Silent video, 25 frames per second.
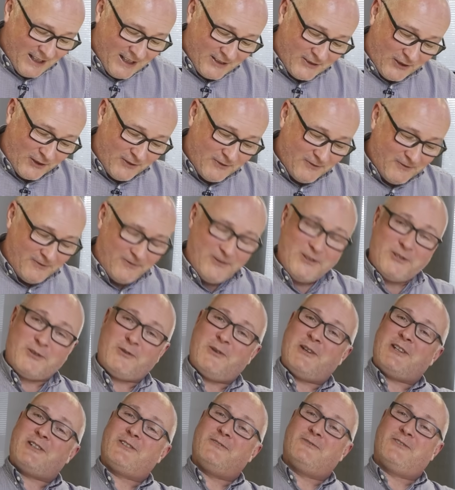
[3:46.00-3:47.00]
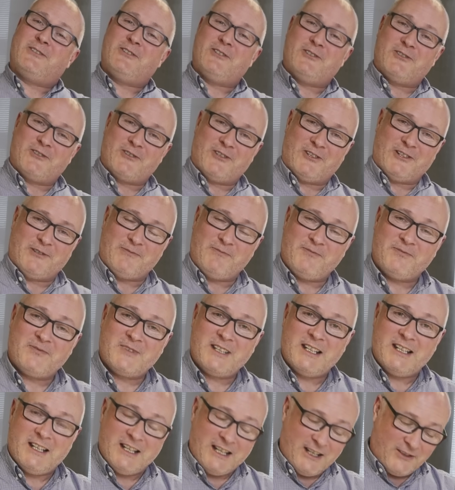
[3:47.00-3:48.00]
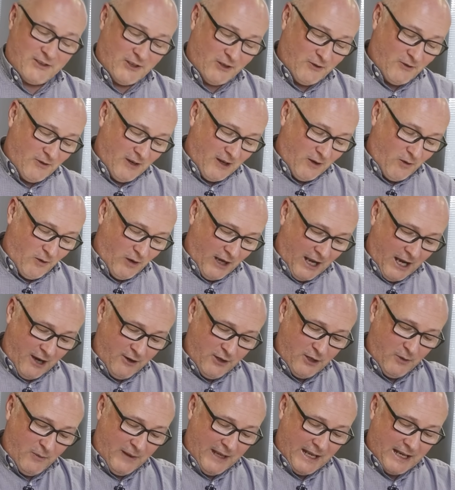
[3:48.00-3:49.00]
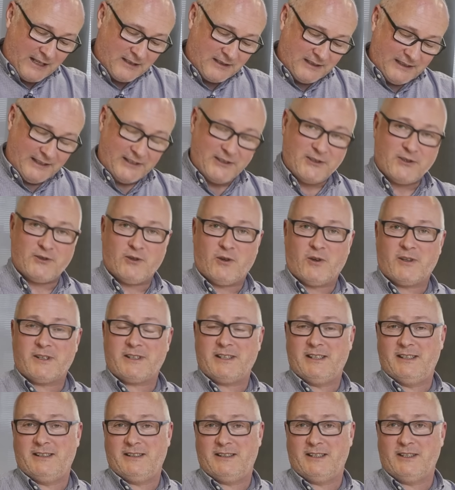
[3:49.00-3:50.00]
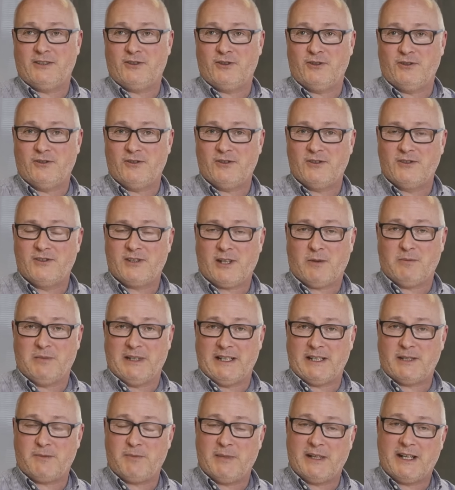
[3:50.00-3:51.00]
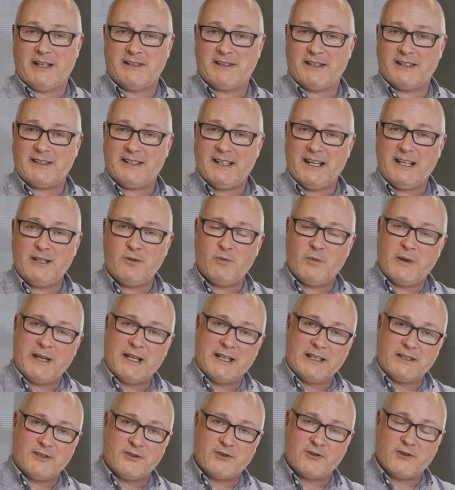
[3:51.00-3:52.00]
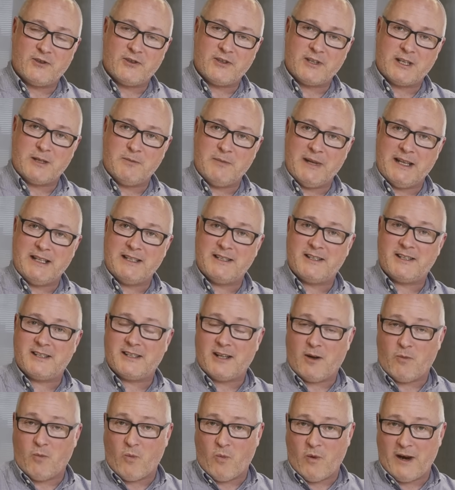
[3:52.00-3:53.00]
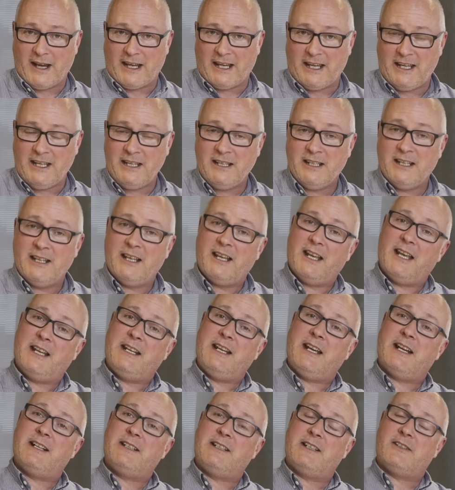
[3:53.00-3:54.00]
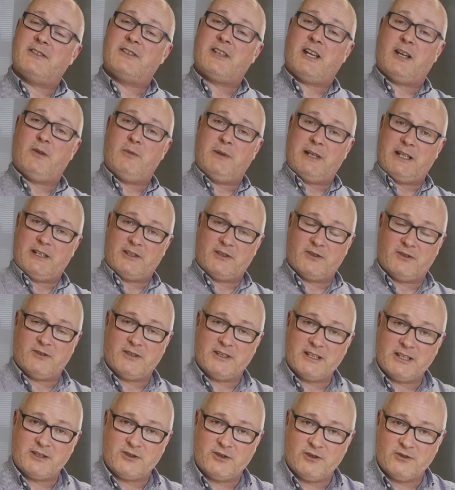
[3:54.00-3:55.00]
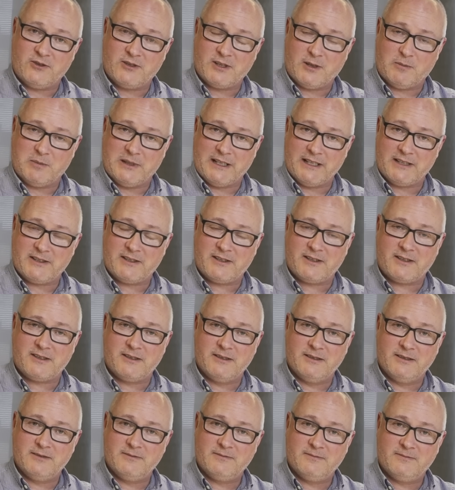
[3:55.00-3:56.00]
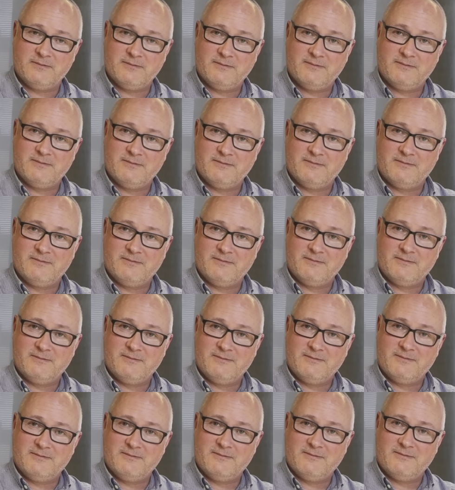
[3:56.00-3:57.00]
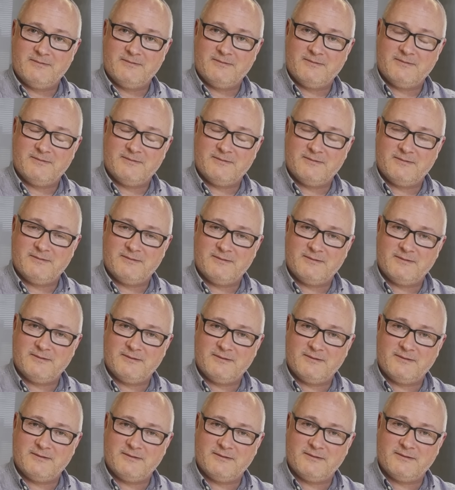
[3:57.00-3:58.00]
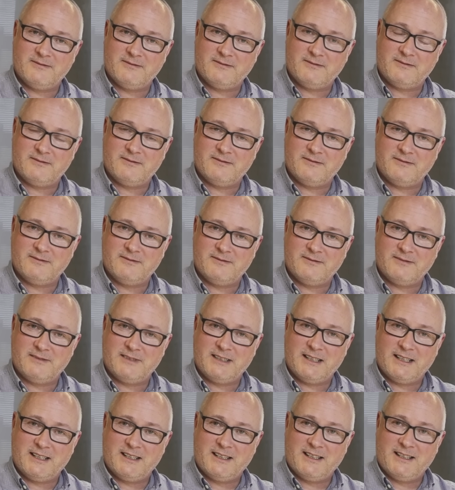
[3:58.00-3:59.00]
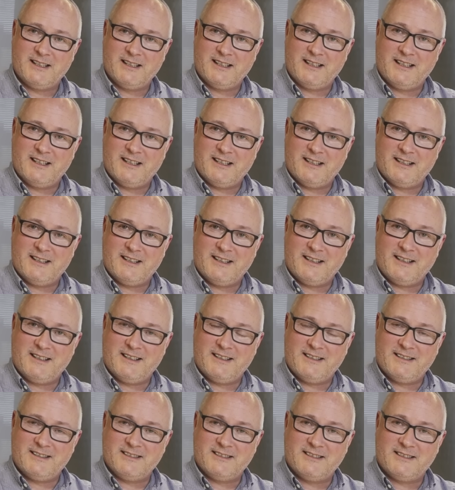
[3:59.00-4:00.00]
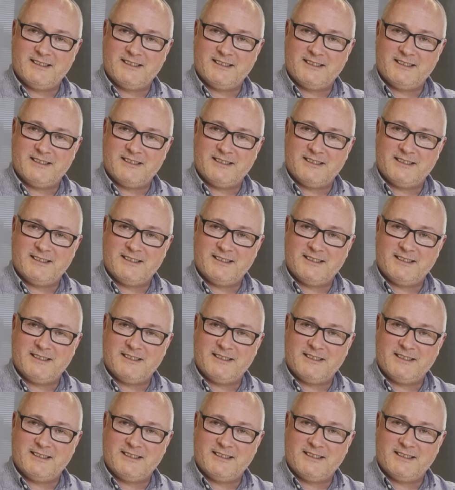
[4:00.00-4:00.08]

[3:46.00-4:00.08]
So first question for you, Sean. So how do we actually sort the 2 sublists? Because I said we can sort them in some way. Any ideas how we could sort the 2 sublists? Well, kind of presumably you've got to do the same thing again, right? You've got to